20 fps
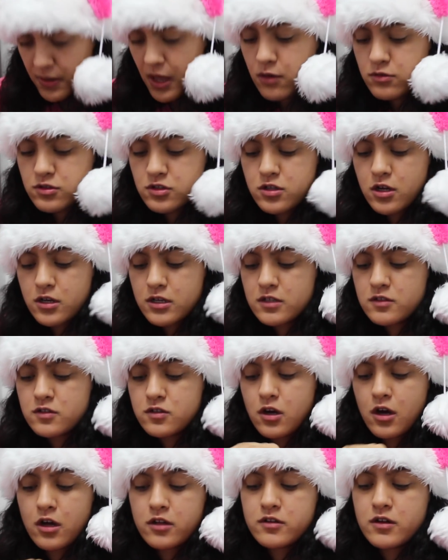was talking
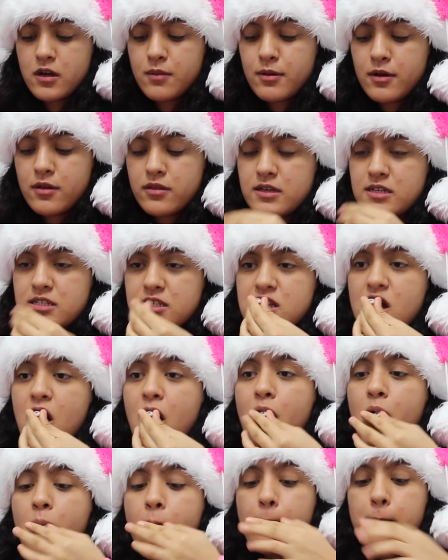to Audrey about this,
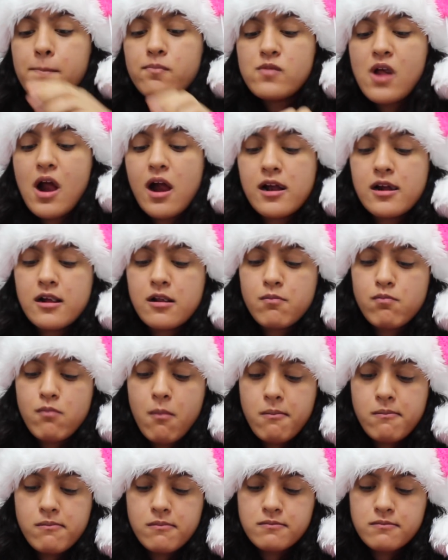and